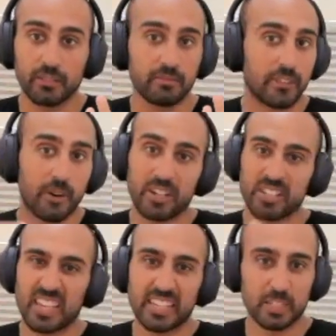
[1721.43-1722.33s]
if I want to
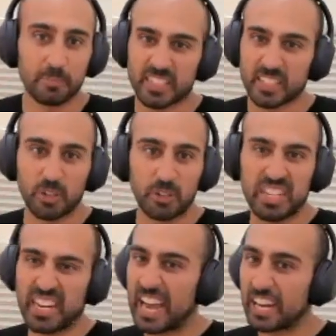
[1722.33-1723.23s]
slice this by someone who
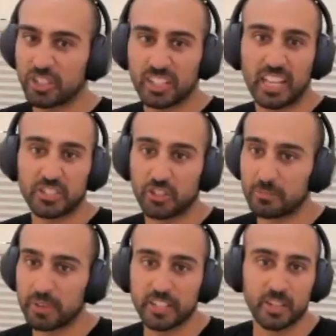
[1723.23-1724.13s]
did an action in the last 30
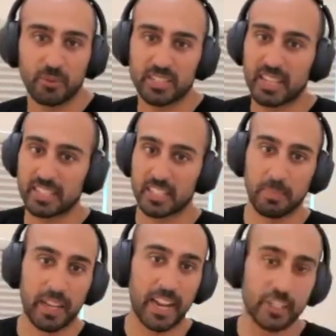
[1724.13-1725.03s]
minutes, or I want to slice this
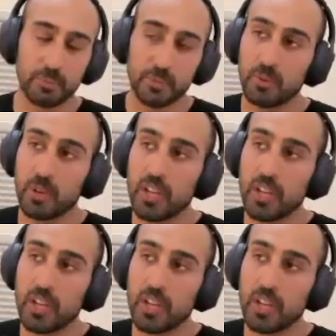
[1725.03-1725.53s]
by an attribute,